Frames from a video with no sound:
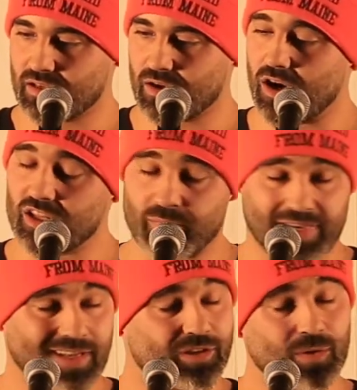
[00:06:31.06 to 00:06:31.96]
Called him
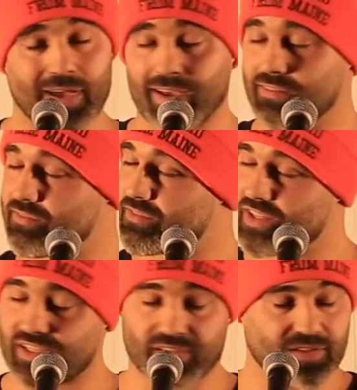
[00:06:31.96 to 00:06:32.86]
like I do
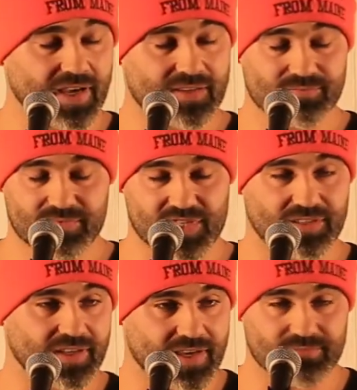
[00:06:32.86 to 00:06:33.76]
every single night,
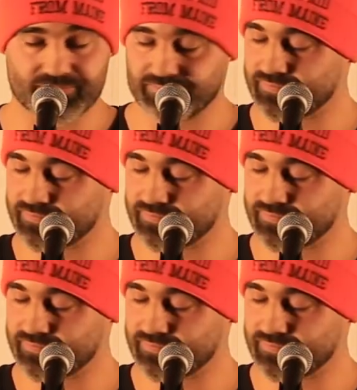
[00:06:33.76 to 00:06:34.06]
Sunday night.